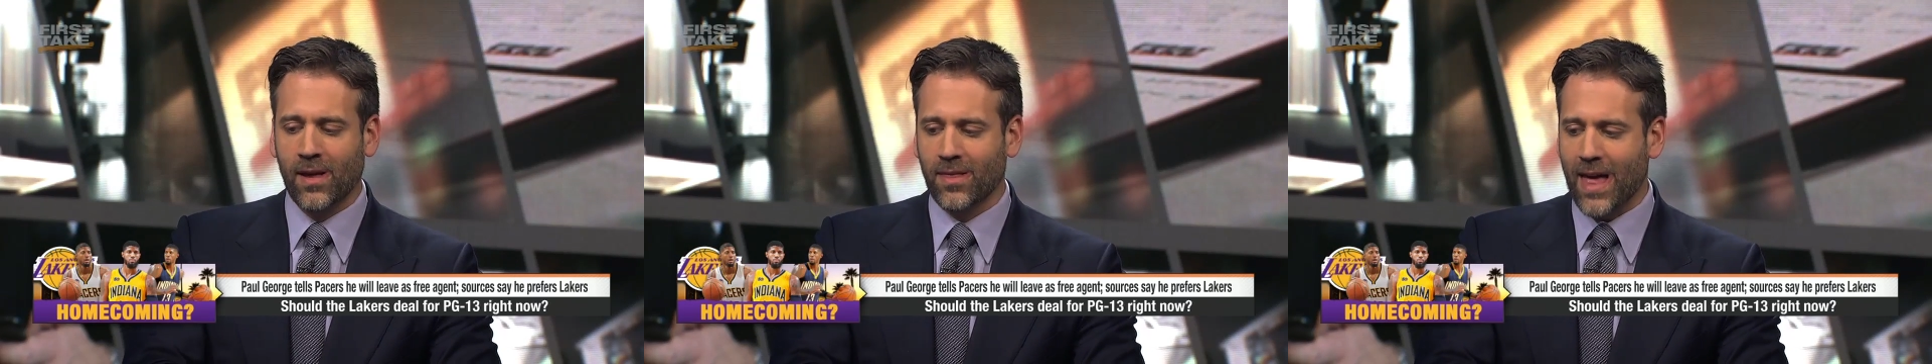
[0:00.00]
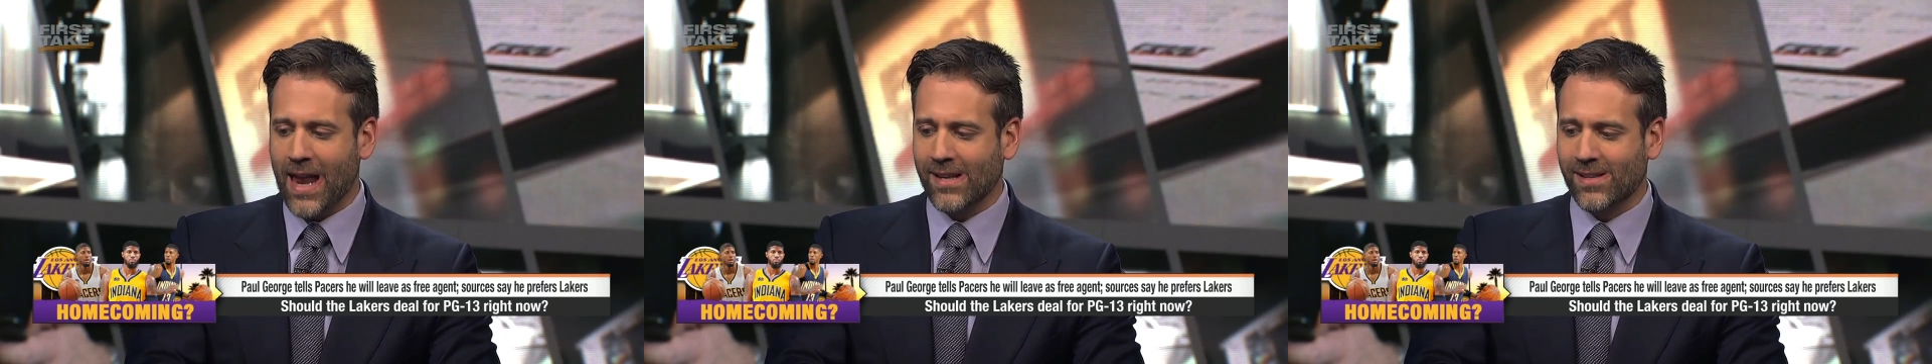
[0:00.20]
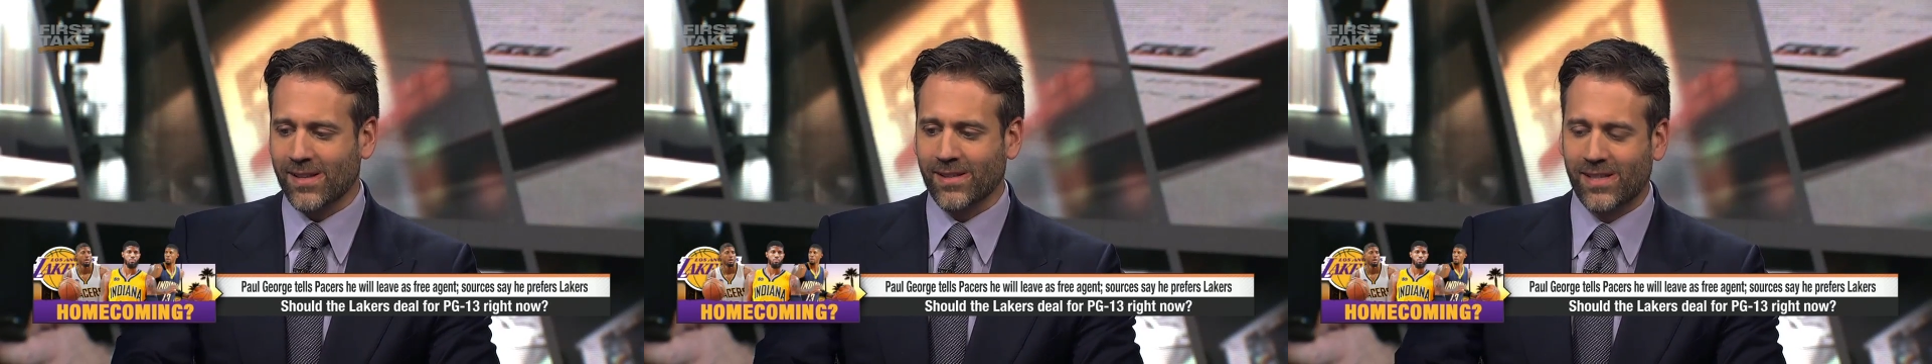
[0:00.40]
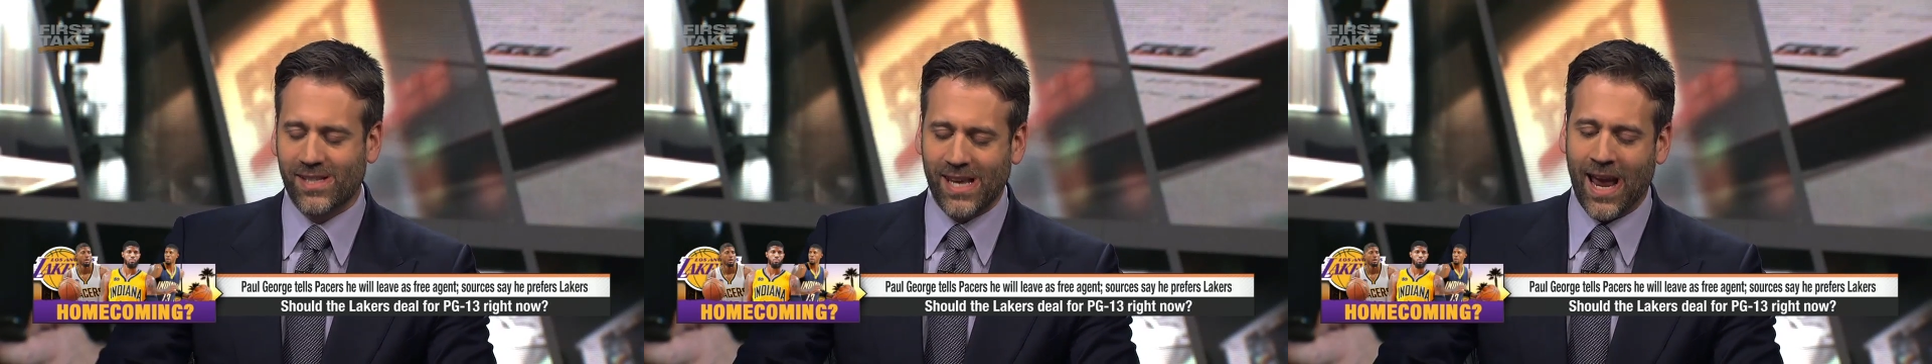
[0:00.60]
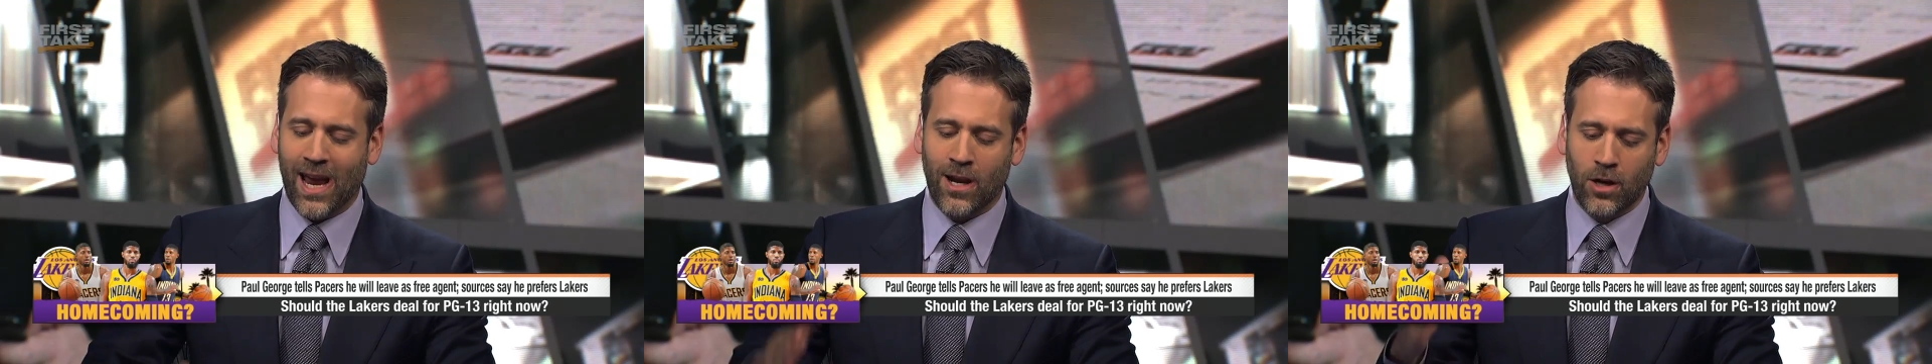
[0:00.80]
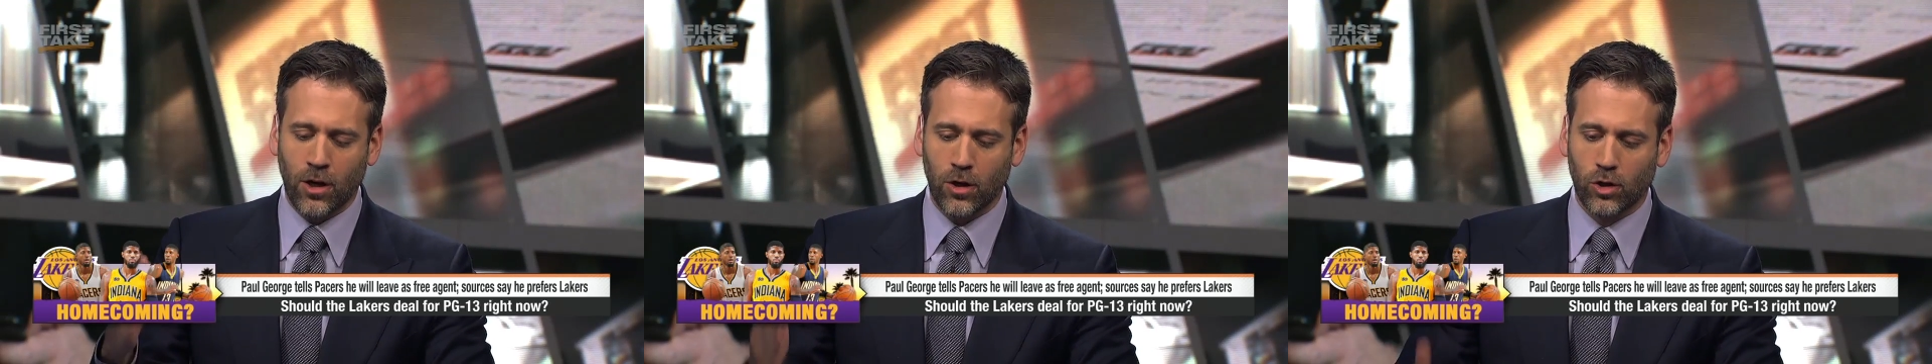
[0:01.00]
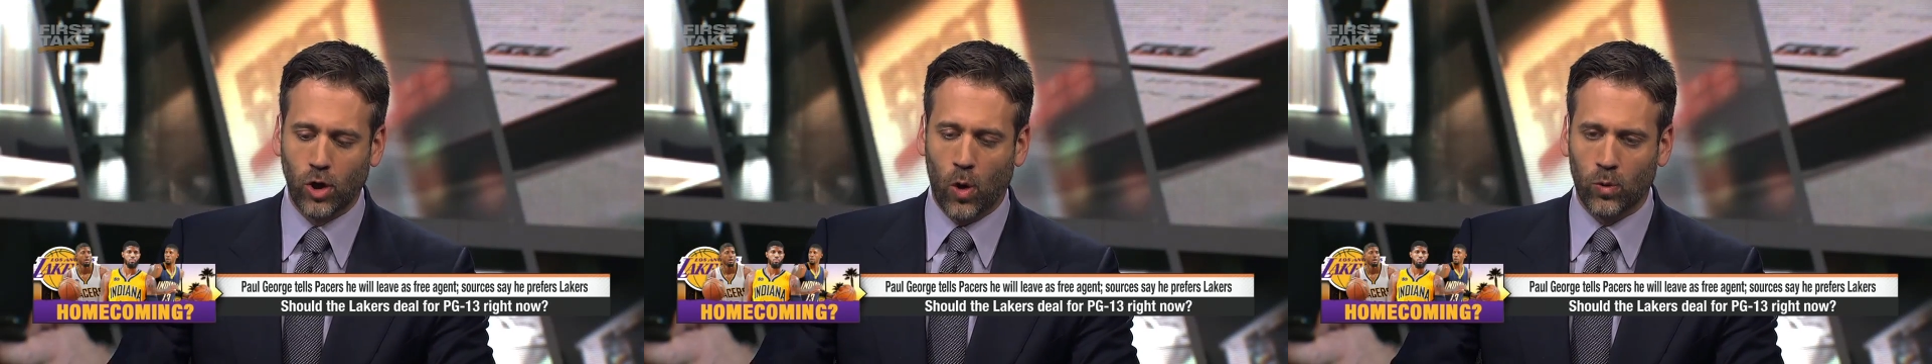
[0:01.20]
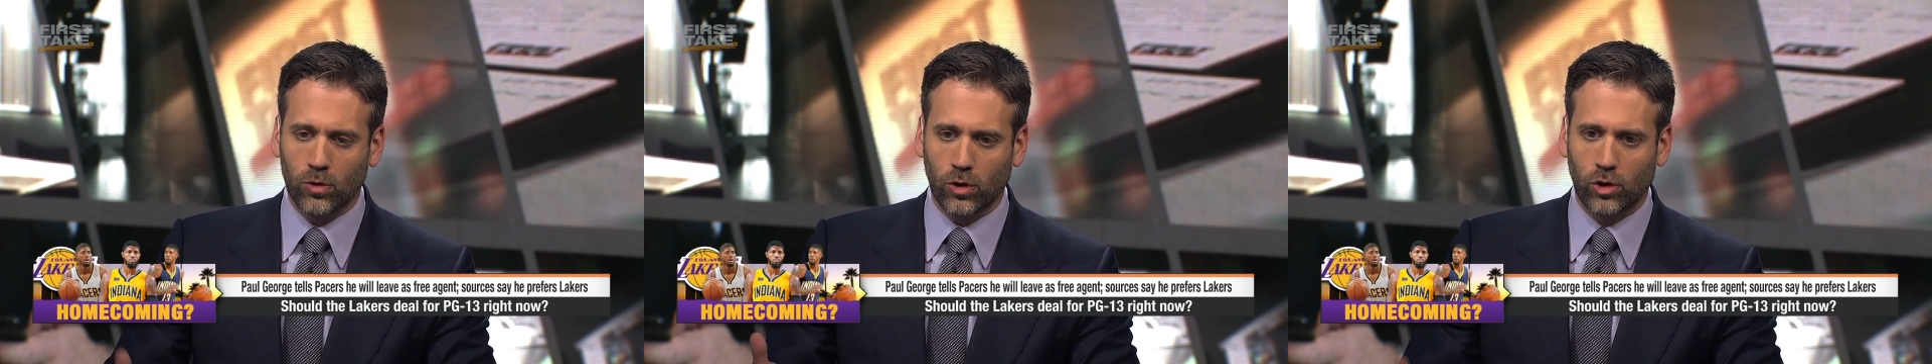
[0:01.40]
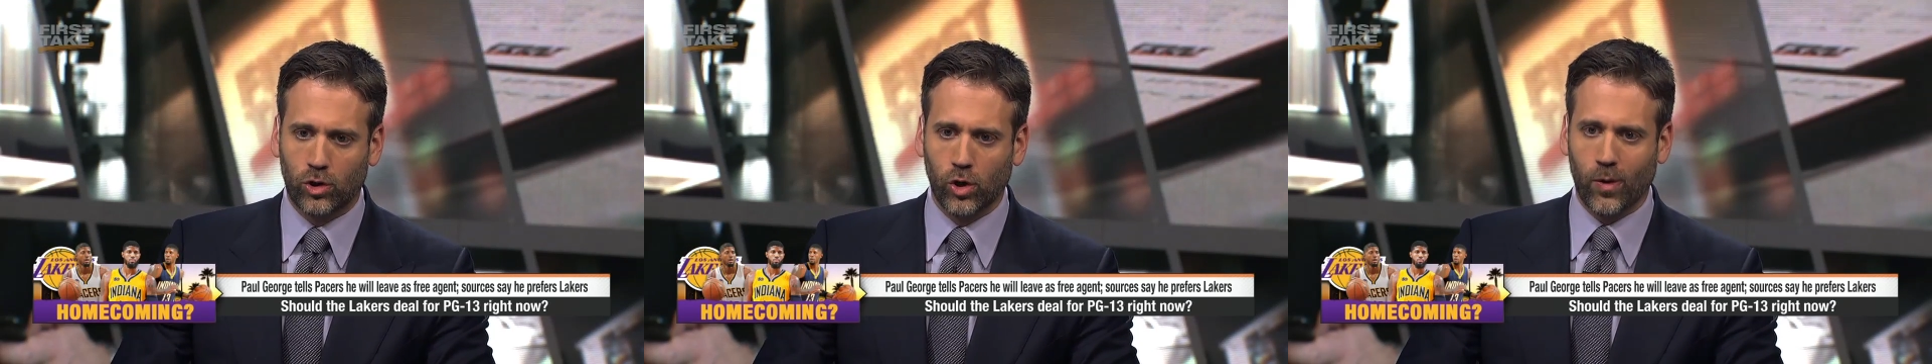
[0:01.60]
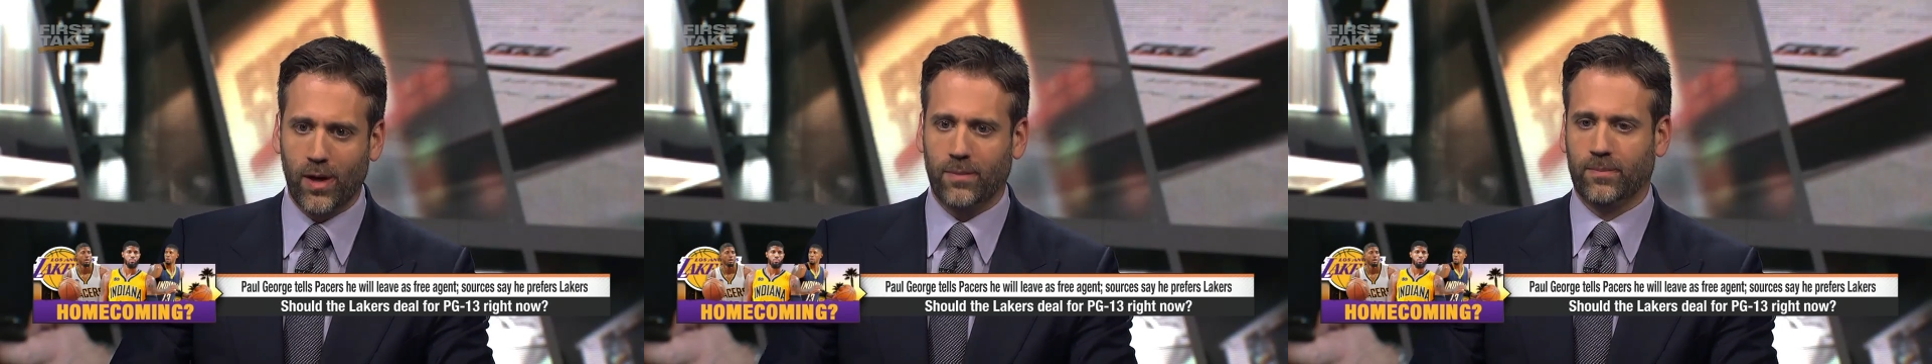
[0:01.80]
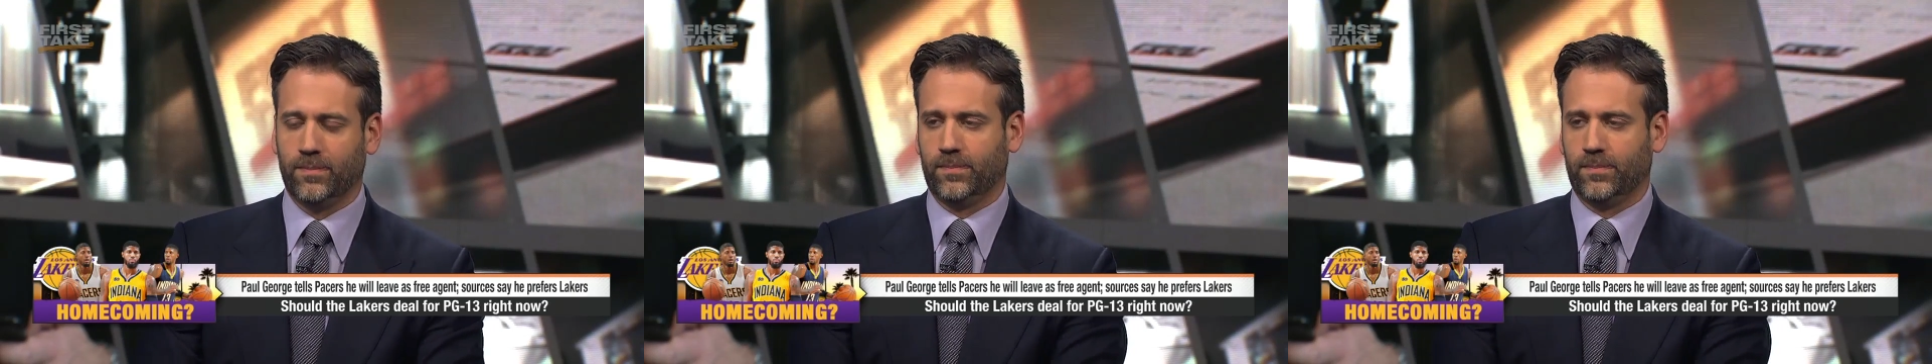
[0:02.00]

that is insane. Don't do it.